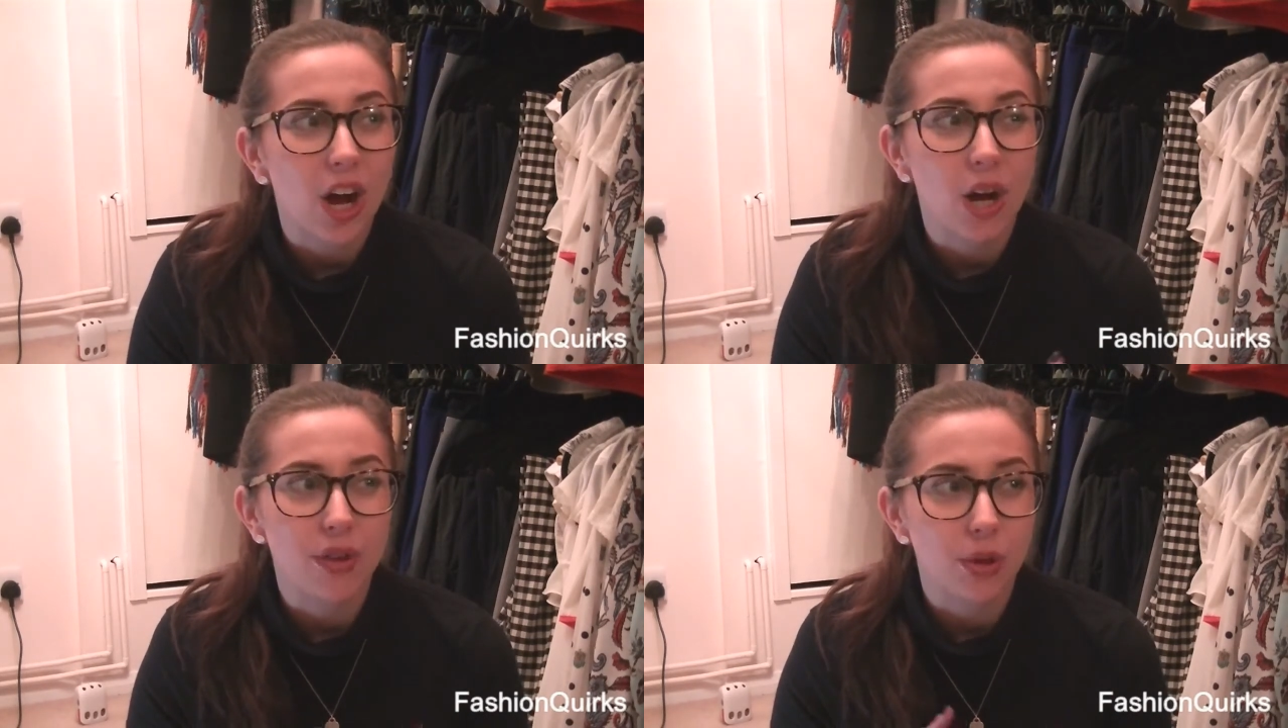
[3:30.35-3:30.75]

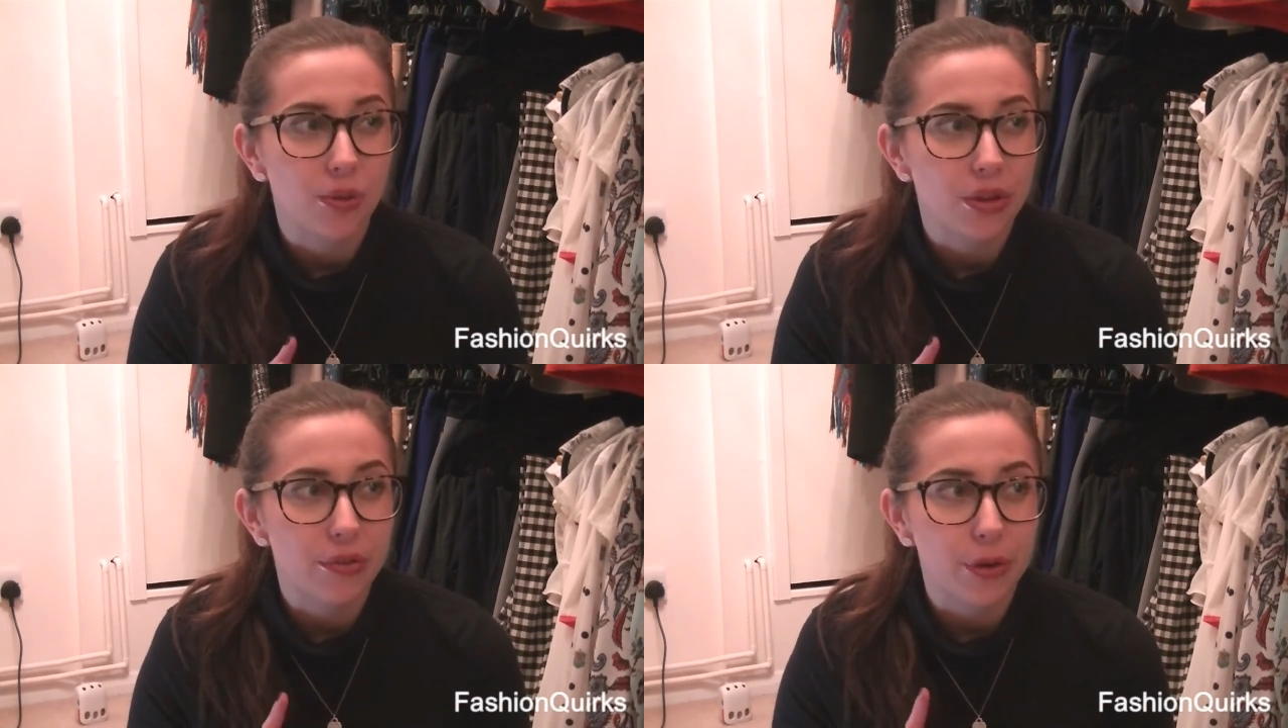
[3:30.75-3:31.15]
I've
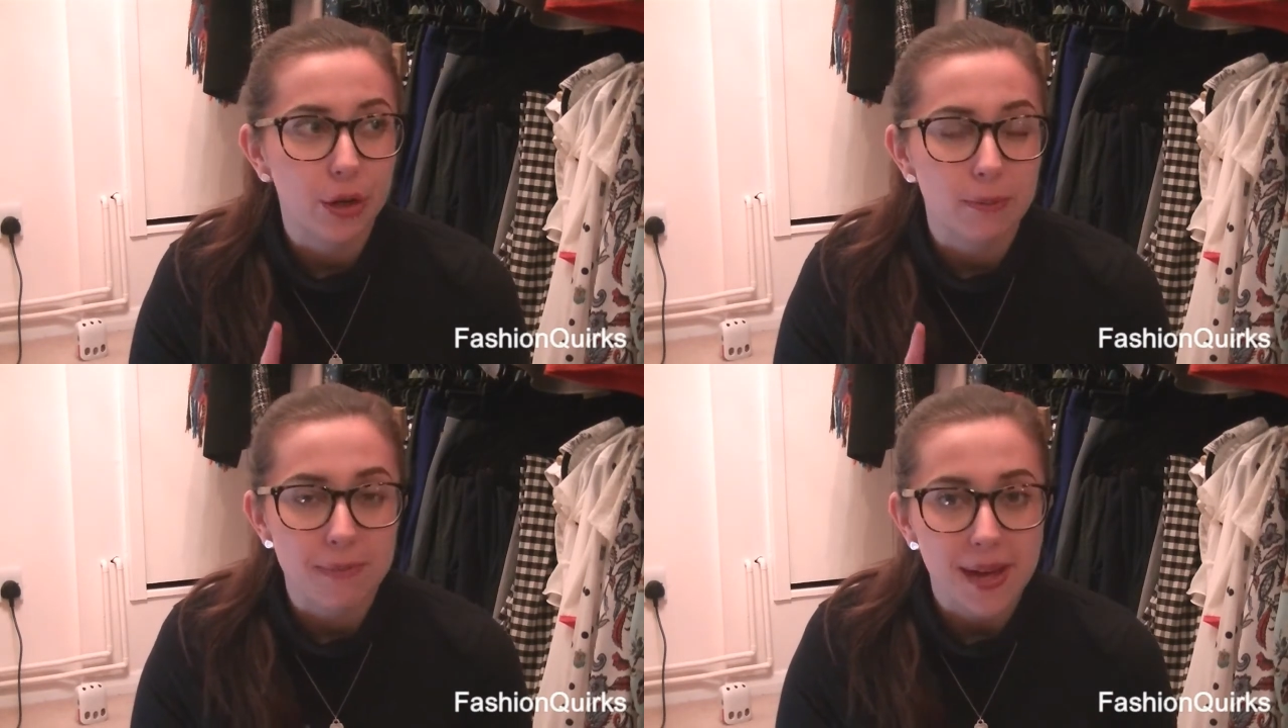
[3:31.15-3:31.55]
used it for a
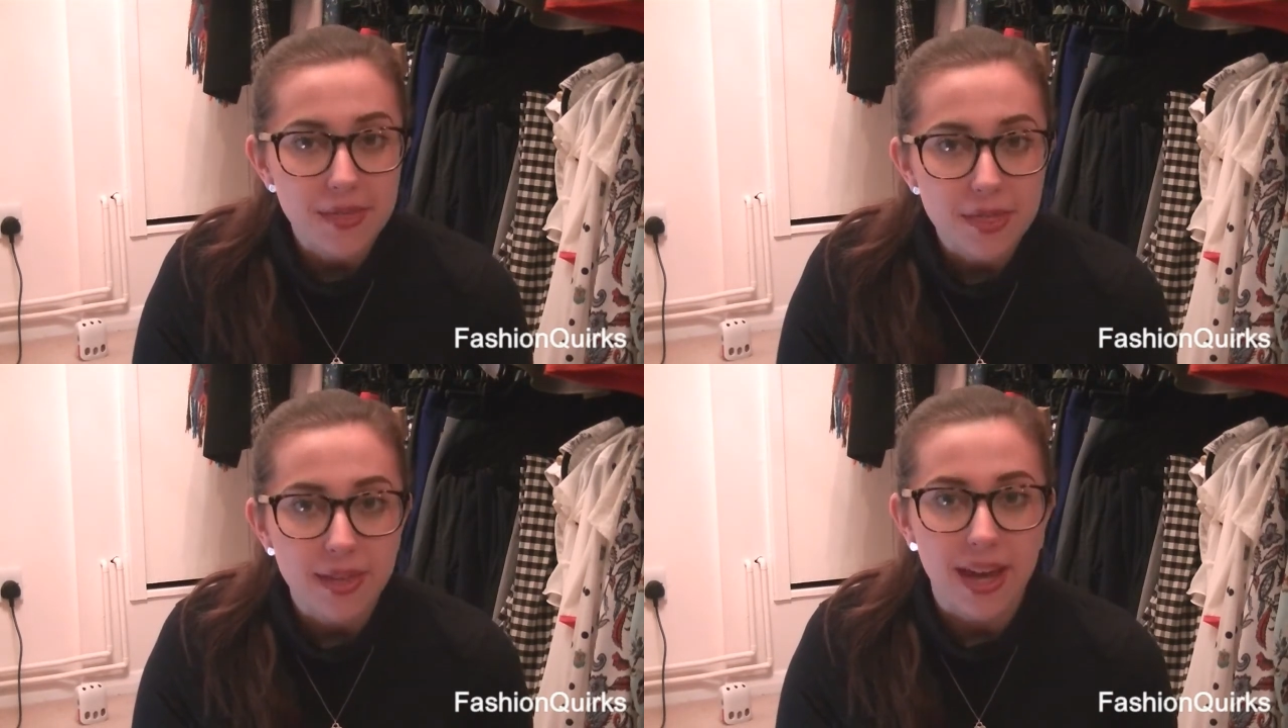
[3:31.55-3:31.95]
good
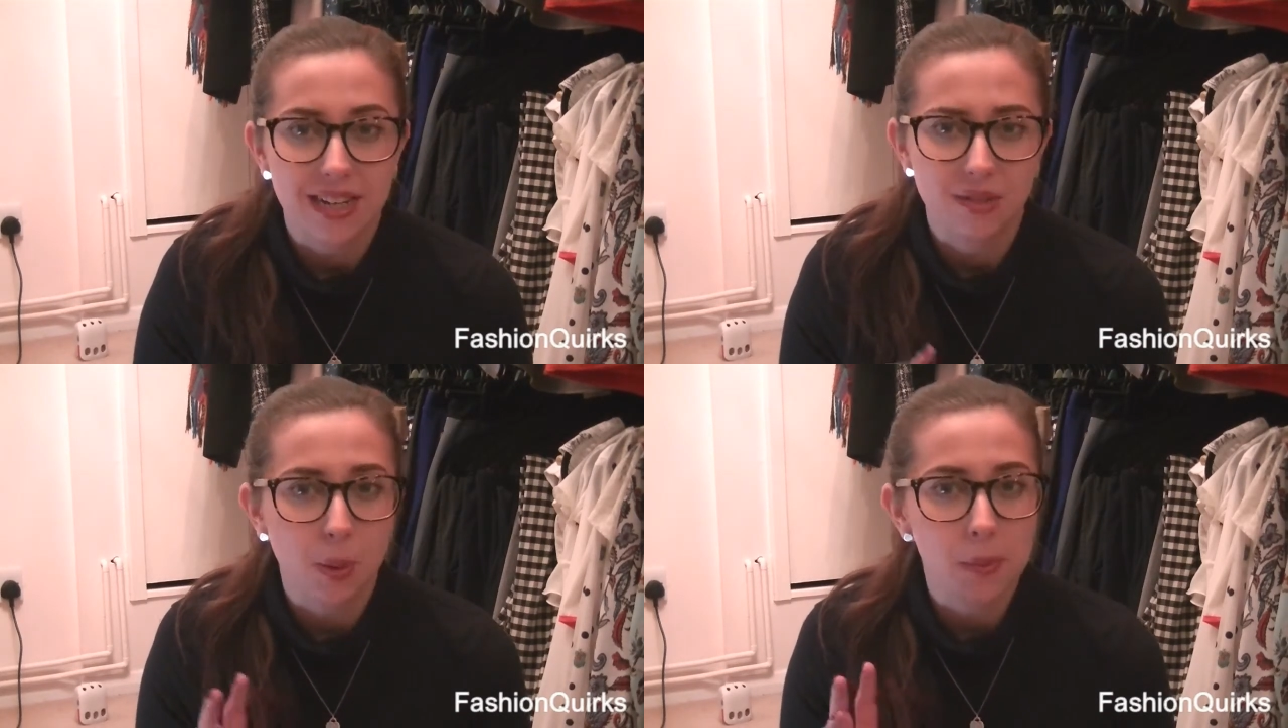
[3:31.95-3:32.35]
month,
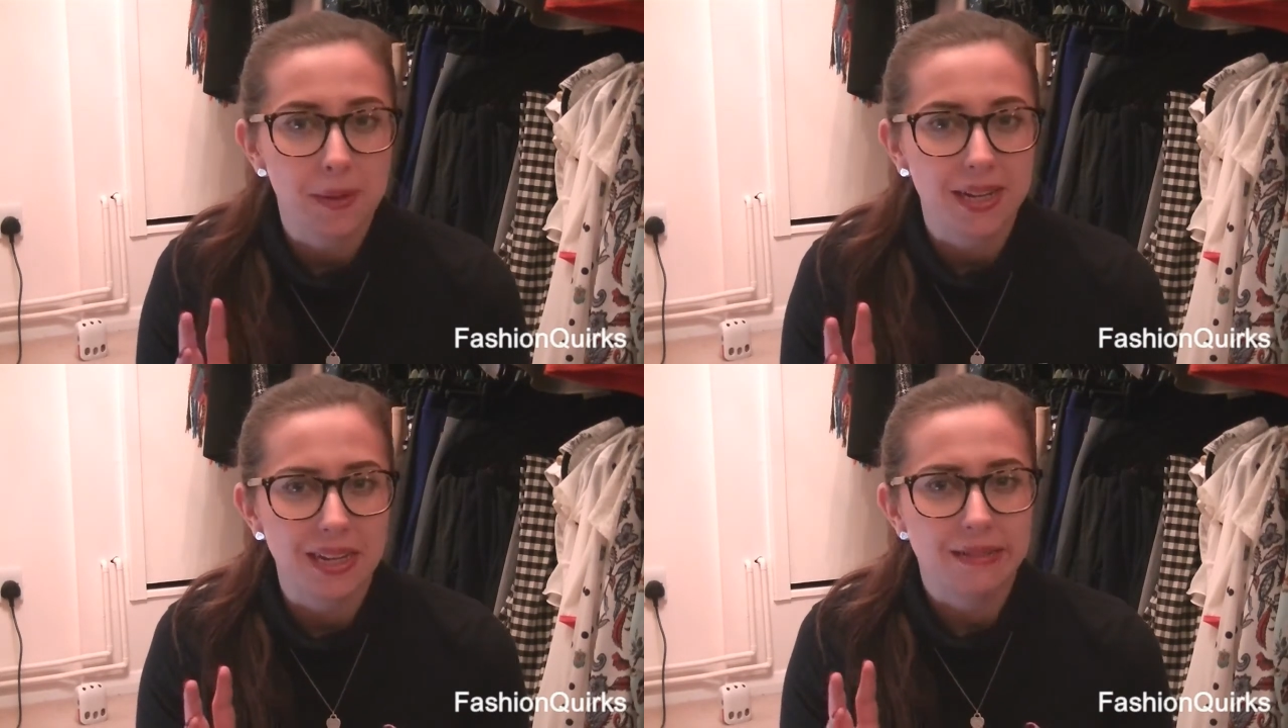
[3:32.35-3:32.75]
and it's
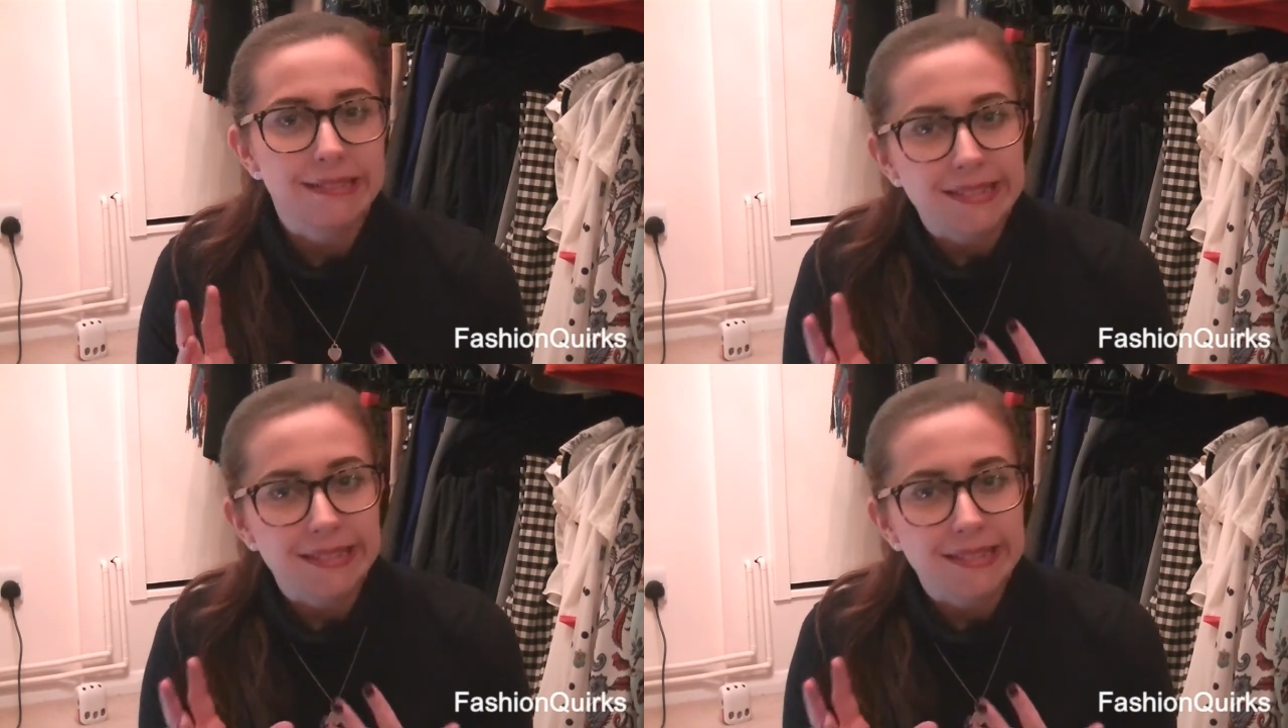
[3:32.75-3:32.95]
probably